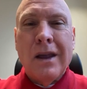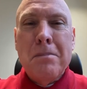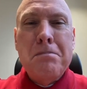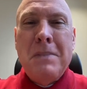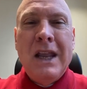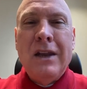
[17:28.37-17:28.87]

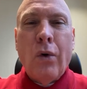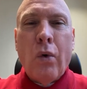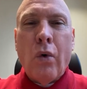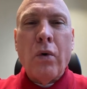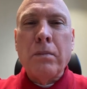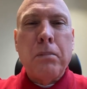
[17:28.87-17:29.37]
mean
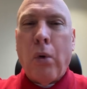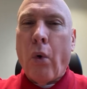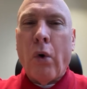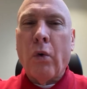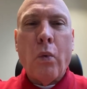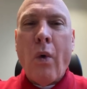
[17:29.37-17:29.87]
old
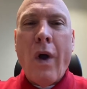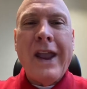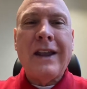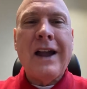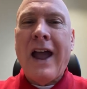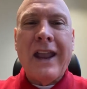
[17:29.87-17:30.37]
poor
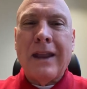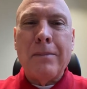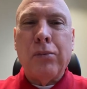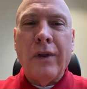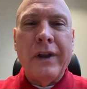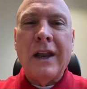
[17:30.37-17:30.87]
white guy
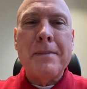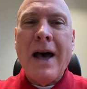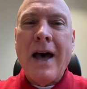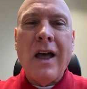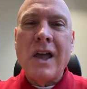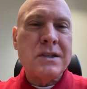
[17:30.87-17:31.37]
complaining
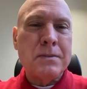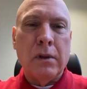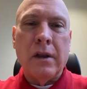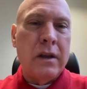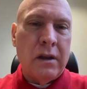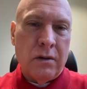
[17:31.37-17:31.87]
about us
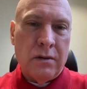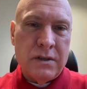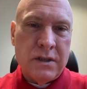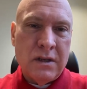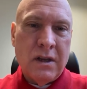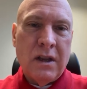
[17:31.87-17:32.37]

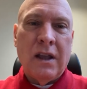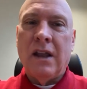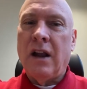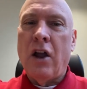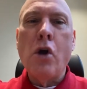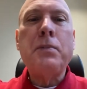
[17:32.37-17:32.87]
millennials.
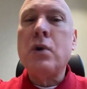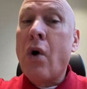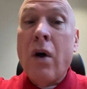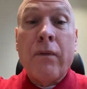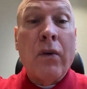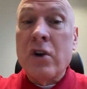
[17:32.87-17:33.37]
And I hope you
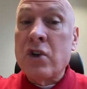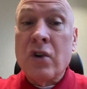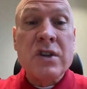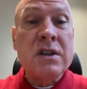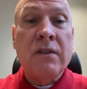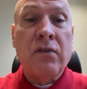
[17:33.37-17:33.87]
all
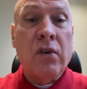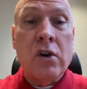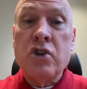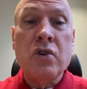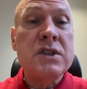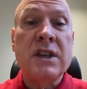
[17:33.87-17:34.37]

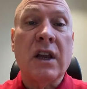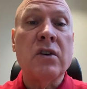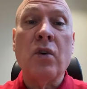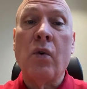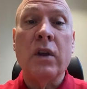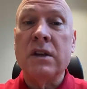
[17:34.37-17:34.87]
virtue
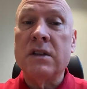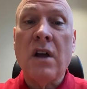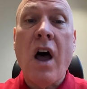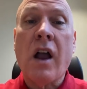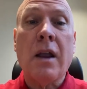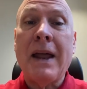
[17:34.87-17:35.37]
signal and
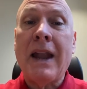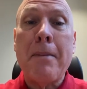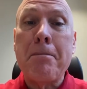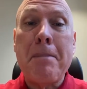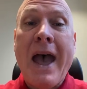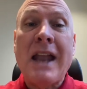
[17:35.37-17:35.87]
talk about how
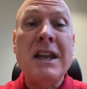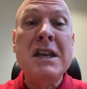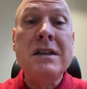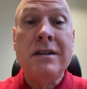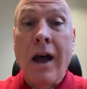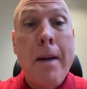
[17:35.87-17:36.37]
bad
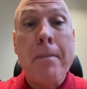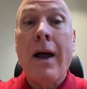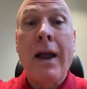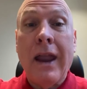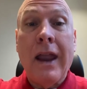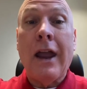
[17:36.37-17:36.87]
and dumb
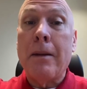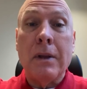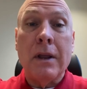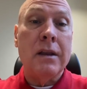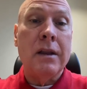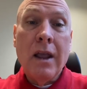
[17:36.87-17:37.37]
I am
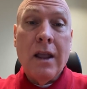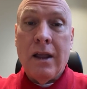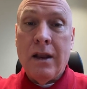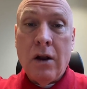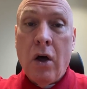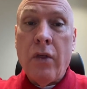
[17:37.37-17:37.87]

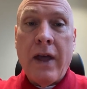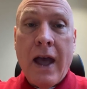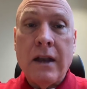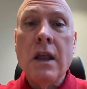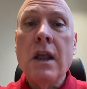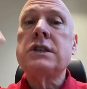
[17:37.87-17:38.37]
and all
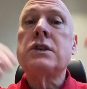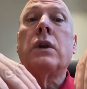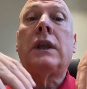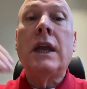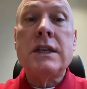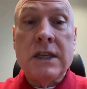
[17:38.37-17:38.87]
that, so
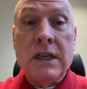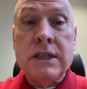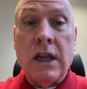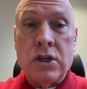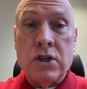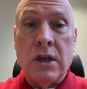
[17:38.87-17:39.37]
it gets
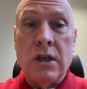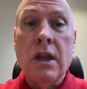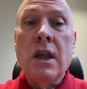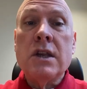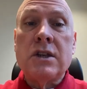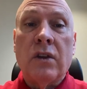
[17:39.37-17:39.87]
attention,
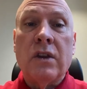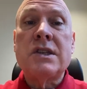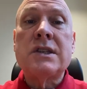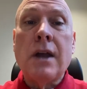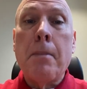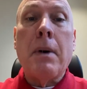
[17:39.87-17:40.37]
so that
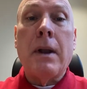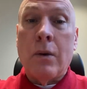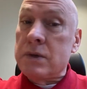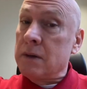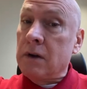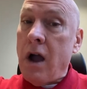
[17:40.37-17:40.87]
somebody
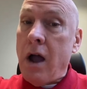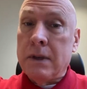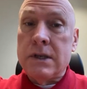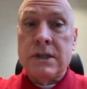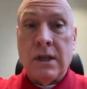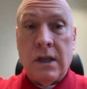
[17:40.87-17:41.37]
with some
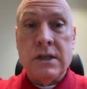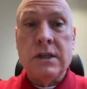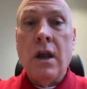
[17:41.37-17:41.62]
common sense